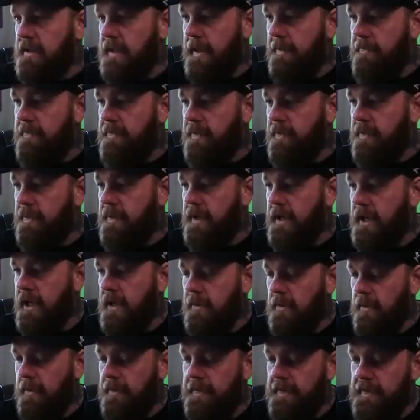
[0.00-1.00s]
Lapstone and
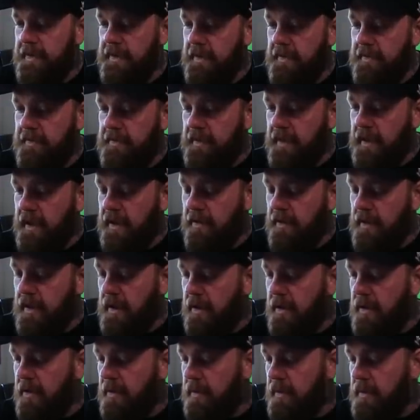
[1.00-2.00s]
Hammer with a discount
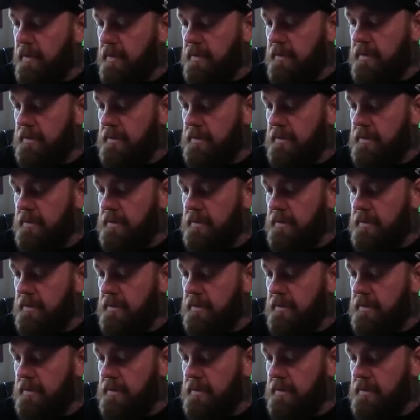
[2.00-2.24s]
code.